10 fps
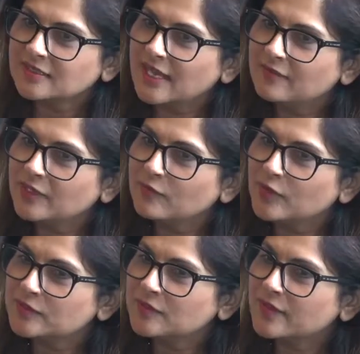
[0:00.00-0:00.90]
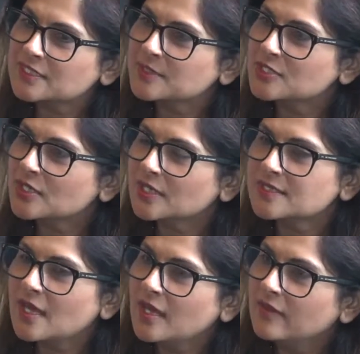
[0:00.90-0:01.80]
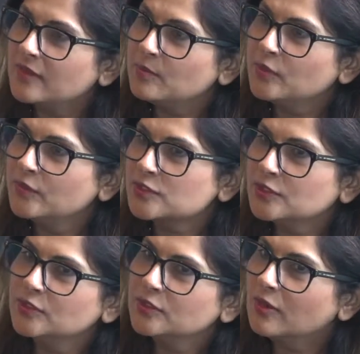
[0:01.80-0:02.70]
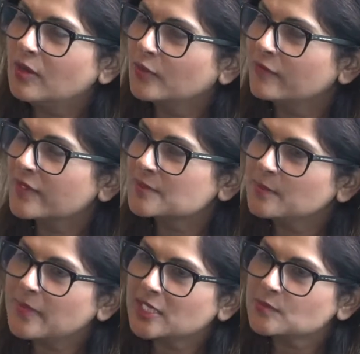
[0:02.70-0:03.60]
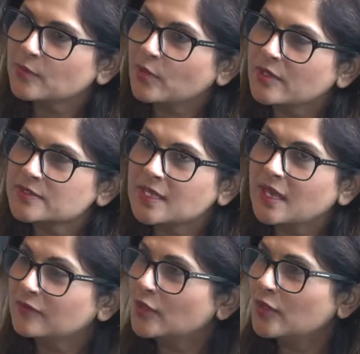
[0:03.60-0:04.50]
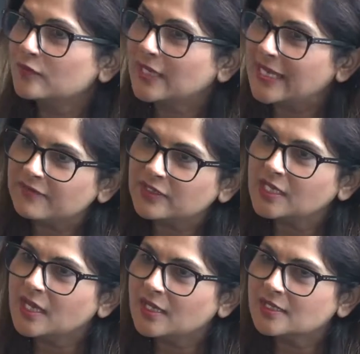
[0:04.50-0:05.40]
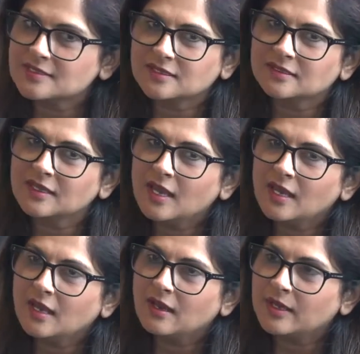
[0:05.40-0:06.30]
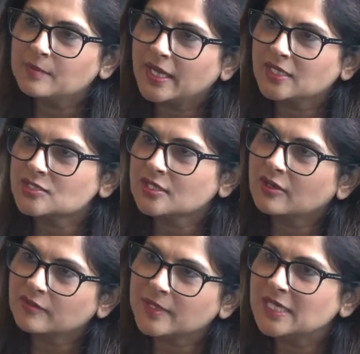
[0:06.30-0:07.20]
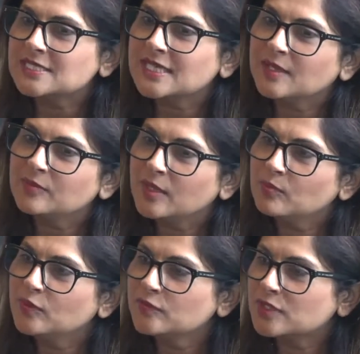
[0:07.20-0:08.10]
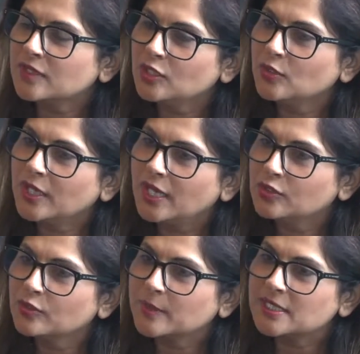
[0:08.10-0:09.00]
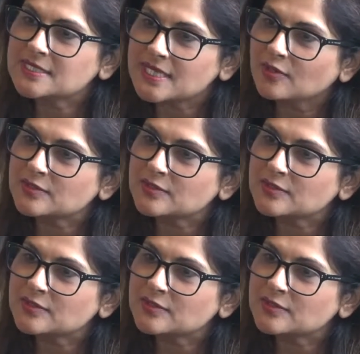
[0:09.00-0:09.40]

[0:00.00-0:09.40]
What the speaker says: heavily involved in investment trusts. Then moved to Gartmore Investment Management, where I was there for over 11 years, and I managed the RFP team. Then moved to the UK and European sales